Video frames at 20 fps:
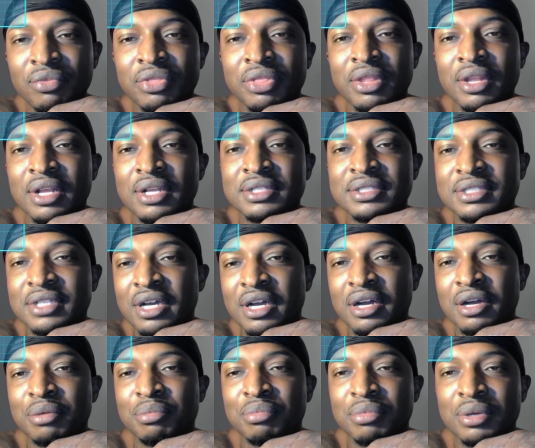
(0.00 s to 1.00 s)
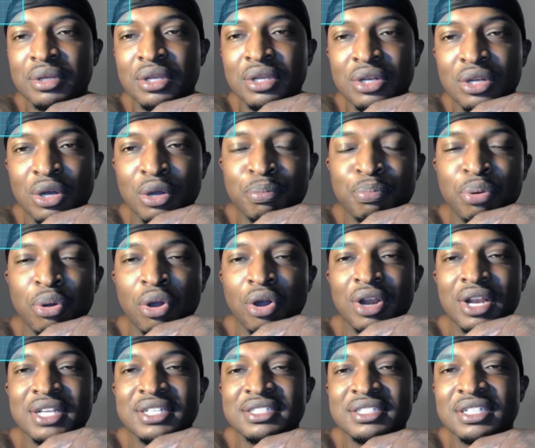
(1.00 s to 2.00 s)
some, you know,
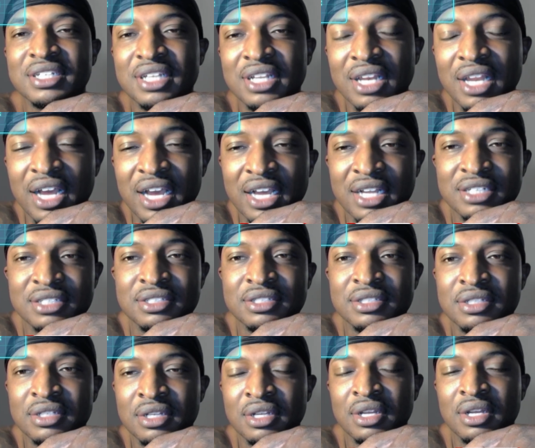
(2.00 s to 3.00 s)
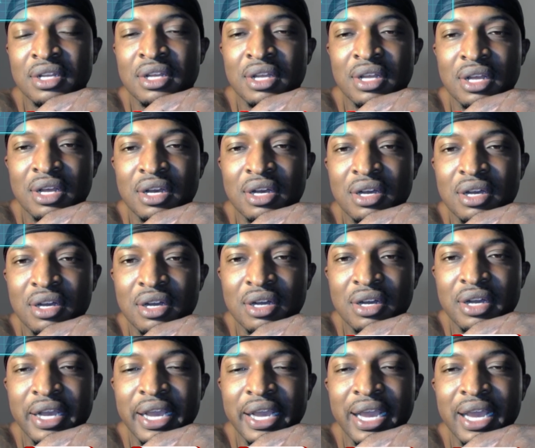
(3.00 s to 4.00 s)
party city lights,
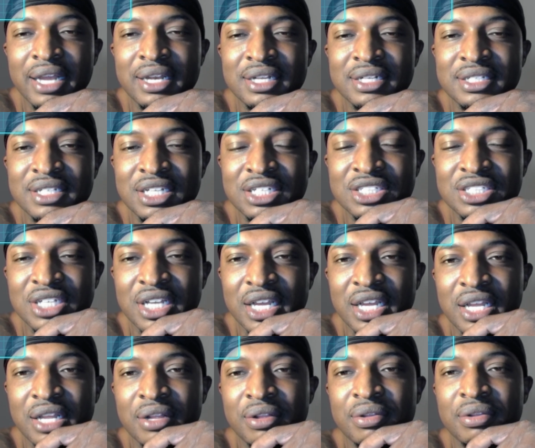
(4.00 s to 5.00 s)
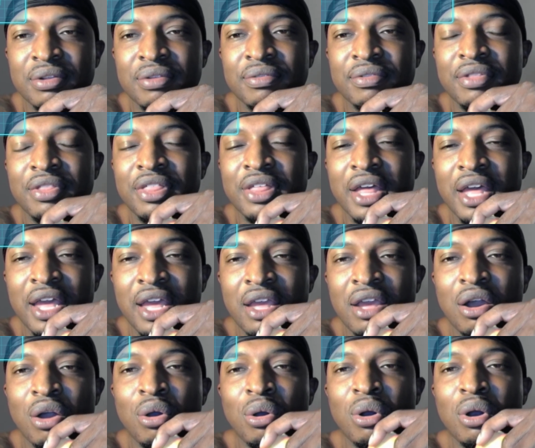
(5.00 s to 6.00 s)
and a DJ. They
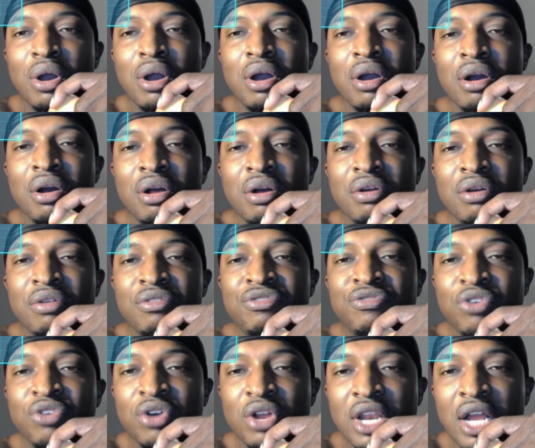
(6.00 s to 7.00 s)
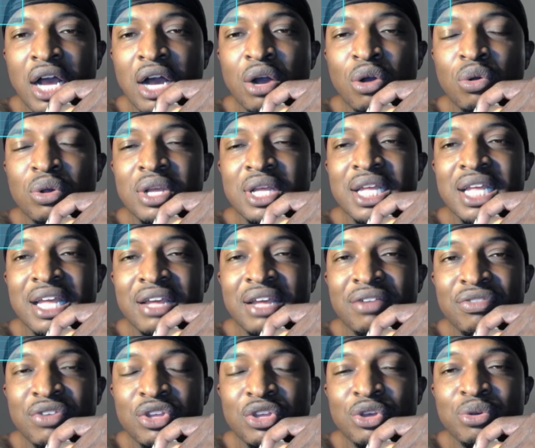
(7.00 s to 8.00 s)
are full out
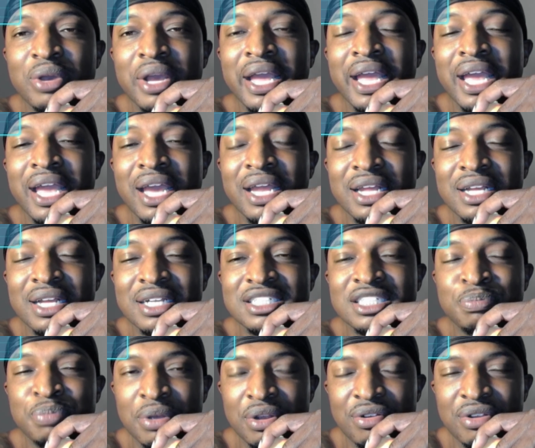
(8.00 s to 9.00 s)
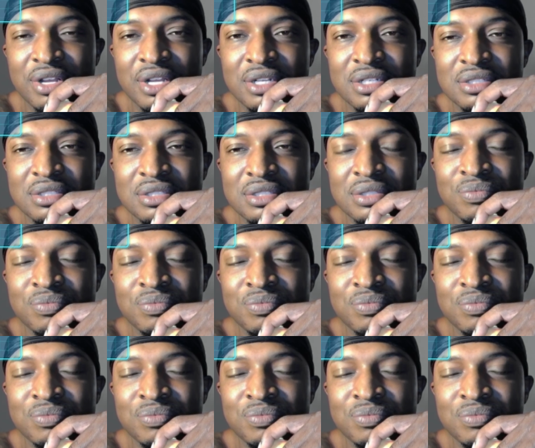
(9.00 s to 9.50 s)
giving you an experience.